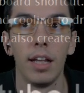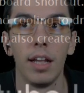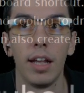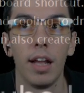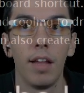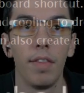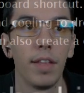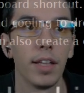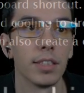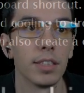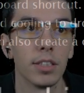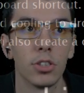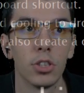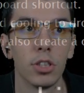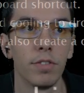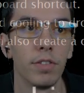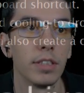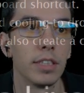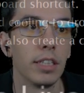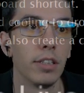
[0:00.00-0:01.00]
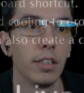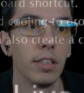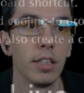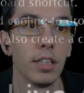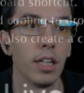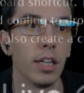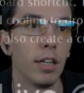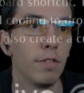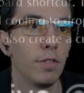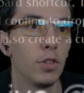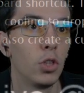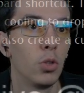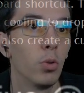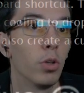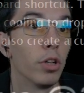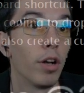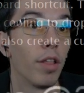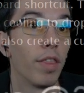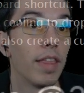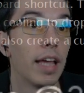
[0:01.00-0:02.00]
And that's a surface area of
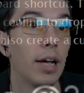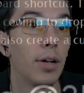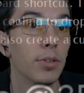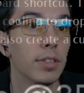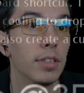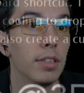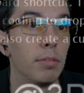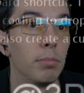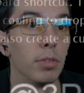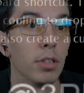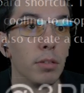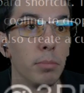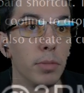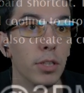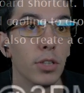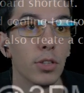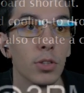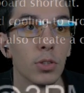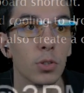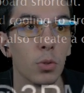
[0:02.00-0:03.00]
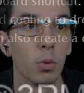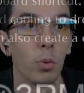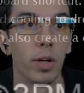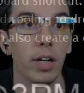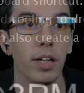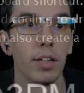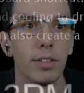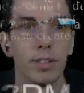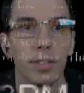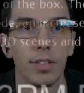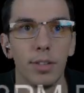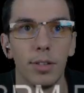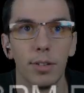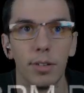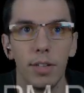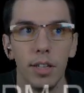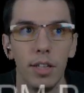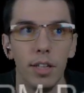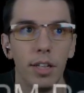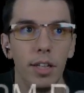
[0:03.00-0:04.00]
200,000 millimeters squared.
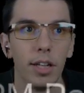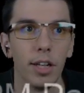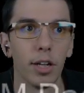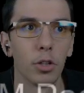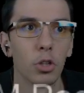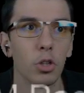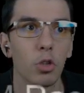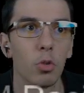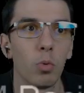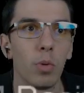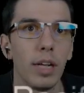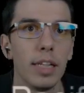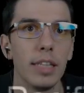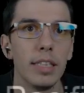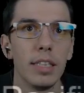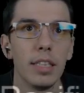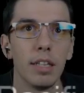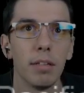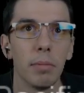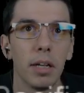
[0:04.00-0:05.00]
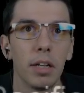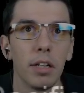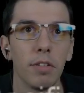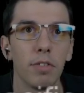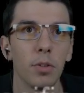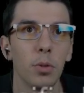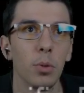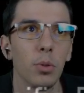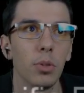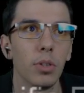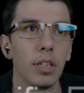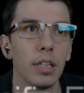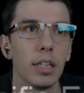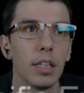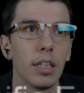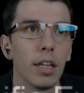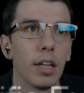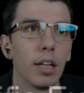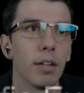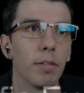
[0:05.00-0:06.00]
So a crazy amount of cooling in
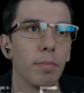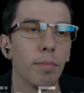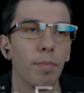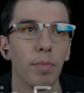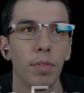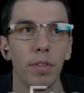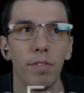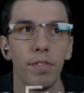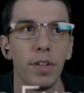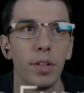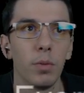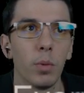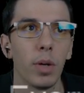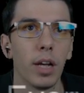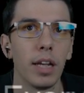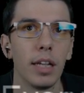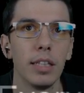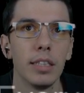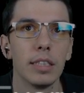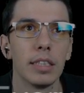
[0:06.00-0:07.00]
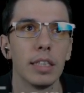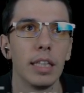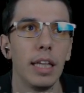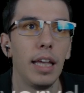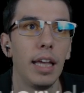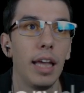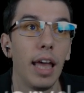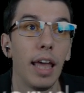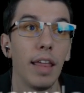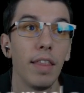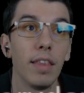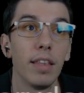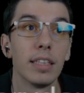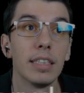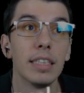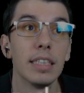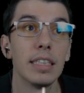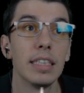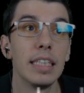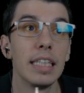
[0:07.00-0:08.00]
there, fin wise. And this
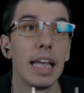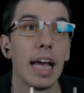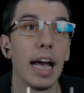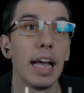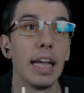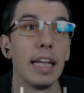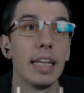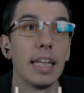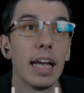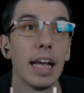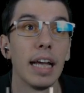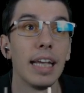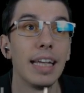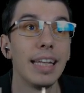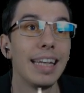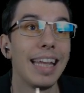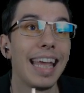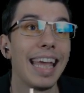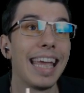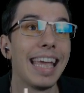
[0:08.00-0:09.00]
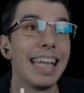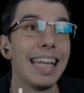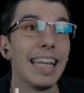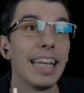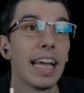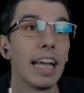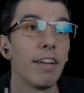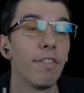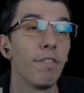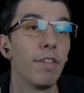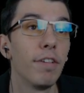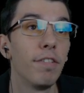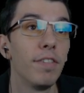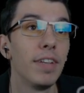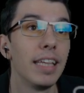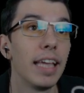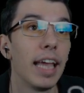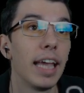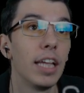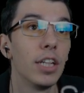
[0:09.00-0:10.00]
is the
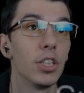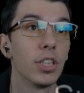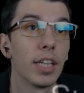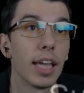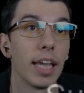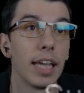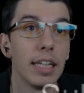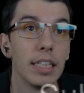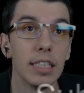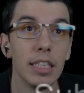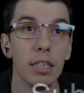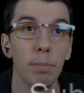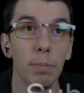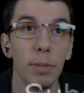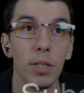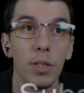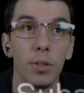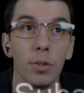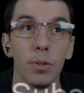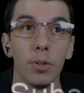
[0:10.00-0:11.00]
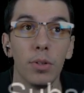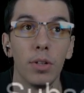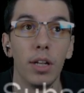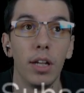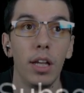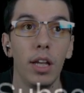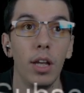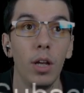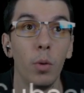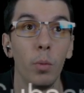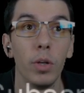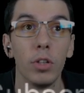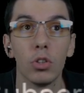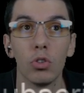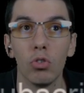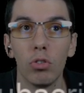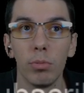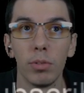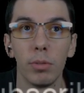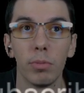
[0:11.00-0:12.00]
i9-8950HK CPU, which
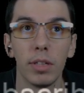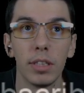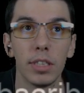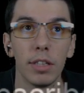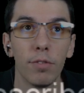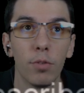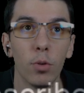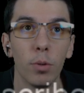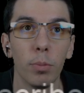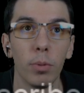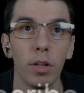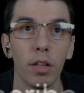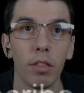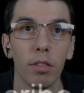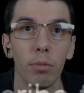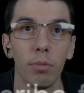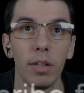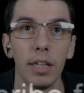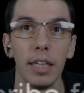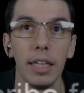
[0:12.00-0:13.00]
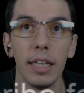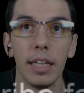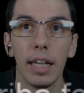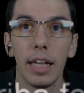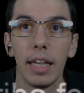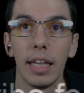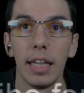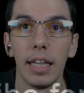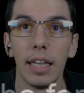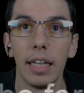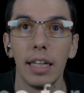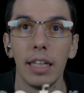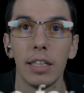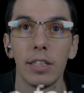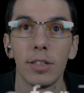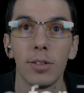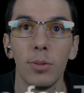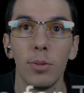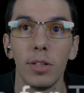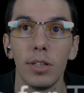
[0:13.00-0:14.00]
normally runs at 4.3, and it's
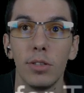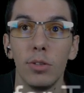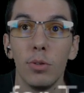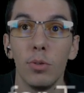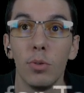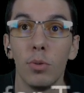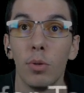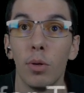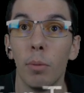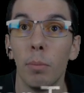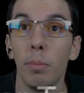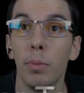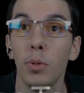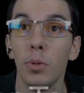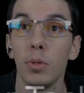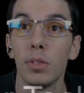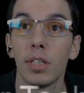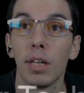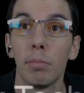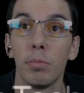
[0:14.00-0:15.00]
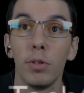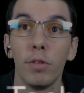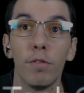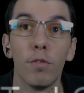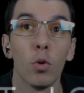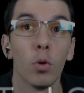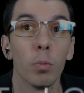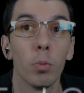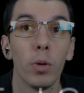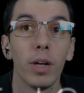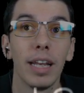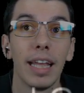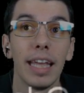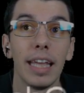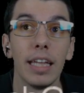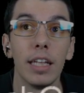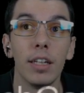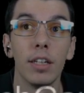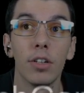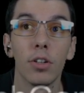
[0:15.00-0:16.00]
going to boost up to
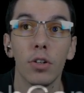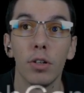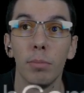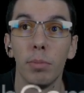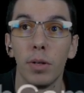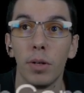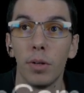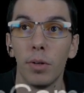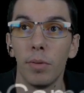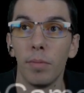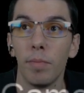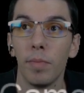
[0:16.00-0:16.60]
4.8 in turbo.